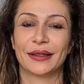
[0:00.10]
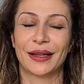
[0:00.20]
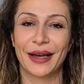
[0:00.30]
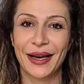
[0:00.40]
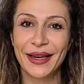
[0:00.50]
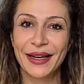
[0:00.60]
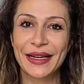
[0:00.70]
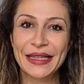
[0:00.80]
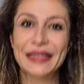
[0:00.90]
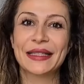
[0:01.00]
Hi
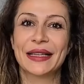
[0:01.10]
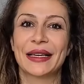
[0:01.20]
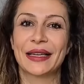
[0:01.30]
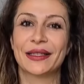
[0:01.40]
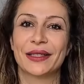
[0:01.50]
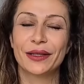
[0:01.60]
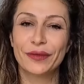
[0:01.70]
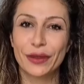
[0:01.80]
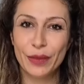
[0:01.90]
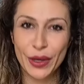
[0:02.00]
guys, it's Sylvia
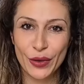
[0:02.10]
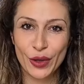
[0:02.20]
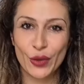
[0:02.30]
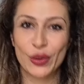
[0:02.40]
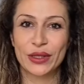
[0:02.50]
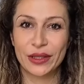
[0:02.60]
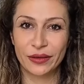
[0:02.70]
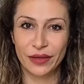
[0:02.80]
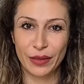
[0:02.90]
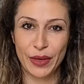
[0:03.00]
Barrock with
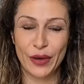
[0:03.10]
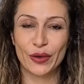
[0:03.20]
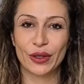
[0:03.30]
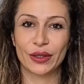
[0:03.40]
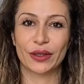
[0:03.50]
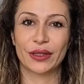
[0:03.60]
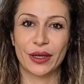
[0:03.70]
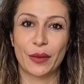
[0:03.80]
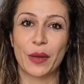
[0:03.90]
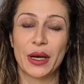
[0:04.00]
sylviabarrock.com.
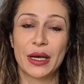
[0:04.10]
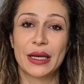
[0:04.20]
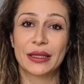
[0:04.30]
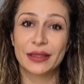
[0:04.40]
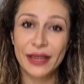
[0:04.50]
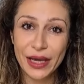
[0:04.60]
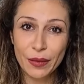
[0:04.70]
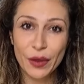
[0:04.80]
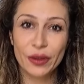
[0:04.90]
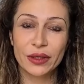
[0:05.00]
Today I'm
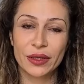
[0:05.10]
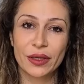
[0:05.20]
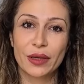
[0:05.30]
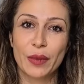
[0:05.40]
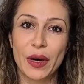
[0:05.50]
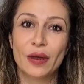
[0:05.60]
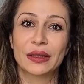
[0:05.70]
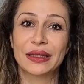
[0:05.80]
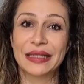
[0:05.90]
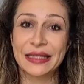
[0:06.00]
going to talk about
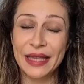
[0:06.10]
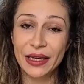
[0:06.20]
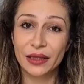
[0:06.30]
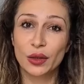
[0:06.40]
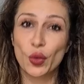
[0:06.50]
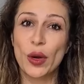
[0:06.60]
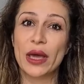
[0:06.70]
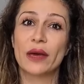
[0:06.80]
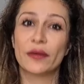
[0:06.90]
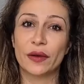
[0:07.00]
the second
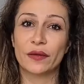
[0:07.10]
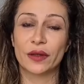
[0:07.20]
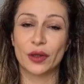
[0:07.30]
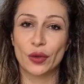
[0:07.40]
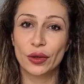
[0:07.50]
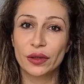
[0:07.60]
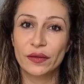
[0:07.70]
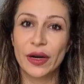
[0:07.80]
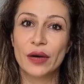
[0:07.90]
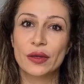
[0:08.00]
wave of the
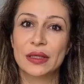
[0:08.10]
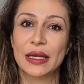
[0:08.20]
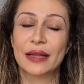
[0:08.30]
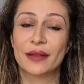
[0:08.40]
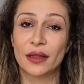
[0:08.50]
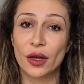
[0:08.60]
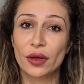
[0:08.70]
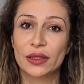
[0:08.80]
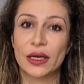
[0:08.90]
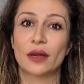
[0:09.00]
coronavirus and the
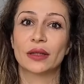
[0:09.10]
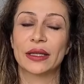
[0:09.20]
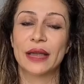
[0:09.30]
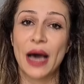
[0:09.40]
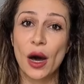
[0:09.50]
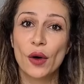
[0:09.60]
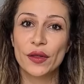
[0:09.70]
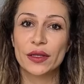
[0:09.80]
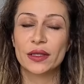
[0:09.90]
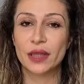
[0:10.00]
lockdown and how this
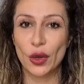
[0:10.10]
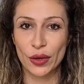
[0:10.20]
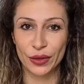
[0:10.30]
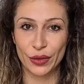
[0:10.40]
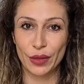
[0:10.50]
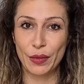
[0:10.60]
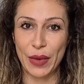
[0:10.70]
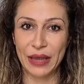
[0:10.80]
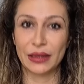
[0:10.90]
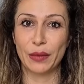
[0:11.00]
is going to impact
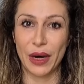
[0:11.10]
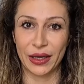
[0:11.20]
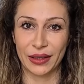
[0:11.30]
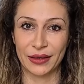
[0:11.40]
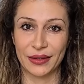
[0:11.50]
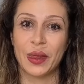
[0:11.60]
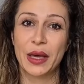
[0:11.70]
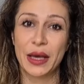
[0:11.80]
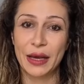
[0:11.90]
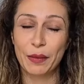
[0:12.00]
the markets.
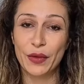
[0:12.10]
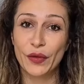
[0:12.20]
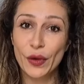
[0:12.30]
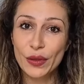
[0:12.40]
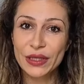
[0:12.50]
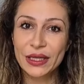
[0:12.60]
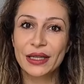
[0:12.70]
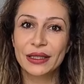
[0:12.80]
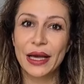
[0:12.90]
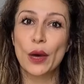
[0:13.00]
Before we start,
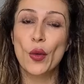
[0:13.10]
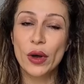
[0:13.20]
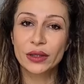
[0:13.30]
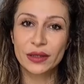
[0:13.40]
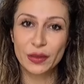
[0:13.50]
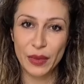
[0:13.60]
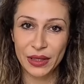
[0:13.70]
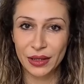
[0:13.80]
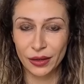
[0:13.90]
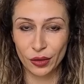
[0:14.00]
I want to spend a
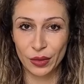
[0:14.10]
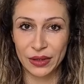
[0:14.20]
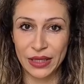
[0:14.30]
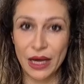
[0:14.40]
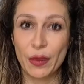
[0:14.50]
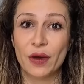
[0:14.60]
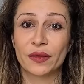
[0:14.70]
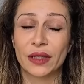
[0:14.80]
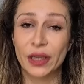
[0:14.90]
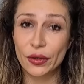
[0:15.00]
little bit time of the
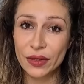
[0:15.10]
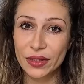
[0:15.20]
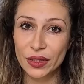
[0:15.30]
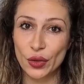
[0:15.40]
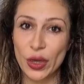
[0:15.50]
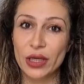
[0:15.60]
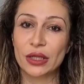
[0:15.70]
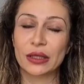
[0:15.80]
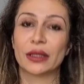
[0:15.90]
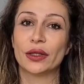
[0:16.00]
current situation
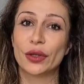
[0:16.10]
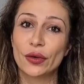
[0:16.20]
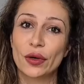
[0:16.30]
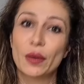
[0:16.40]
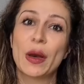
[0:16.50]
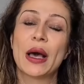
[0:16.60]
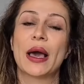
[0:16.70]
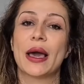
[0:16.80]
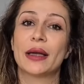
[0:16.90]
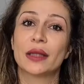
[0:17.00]
in Europe
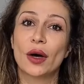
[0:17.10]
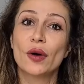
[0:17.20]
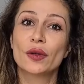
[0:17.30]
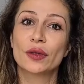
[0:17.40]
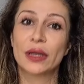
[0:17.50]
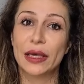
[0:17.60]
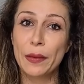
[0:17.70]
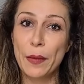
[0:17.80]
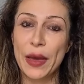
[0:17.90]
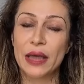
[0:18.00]
and also the
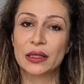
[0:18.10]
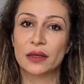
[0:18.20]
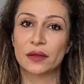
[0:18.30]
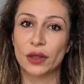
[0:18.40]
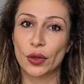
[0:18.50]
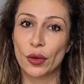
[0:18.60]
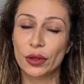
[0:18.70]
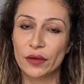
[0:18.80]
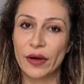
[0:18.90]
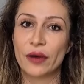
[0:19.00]
impacts of the
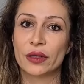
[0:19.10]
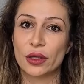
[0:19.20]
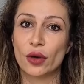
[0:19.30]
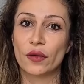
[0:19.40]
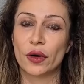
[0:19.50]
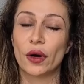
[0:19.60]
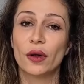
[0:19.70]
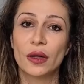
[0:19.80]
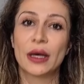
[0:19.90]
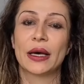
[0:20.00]
coronavirus overall,
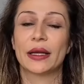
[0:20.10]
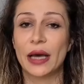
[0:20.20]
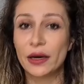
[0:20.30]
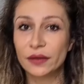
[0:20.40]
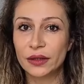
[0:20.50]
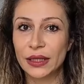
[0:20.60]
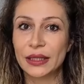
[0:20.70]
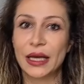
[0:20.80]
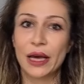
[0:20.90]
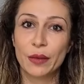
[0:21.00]
and after that
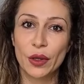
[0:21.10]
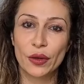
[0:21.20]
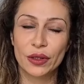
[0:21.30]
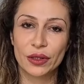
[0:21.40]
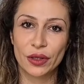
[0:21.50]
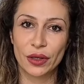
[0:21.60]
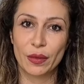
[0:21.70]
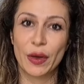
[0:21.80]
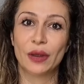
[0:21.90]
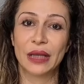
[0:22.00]
I'm going to talk
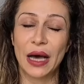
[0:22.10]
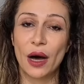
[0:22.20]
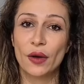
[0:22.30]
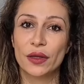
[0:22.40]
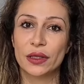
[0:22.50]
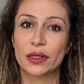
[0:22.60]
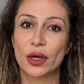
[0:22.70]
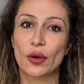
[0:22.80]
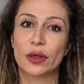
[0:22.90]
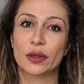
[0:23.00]
about how this is
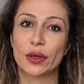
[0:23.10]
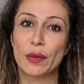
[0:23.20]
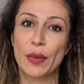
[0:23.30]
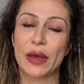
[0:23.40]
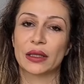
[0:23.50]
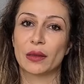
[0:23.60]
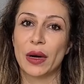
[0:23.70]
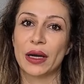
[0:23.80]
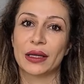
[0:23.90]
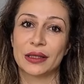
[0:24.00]
going to impact the
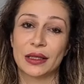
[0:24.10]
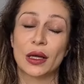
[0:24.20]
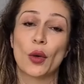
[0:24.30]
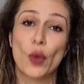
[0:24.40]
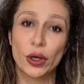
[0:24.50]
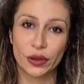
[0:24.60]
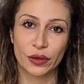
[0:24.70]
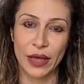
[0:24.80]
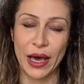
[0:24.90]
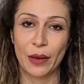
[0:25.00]
markets and what could
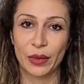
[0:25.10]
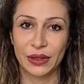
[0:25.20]
happen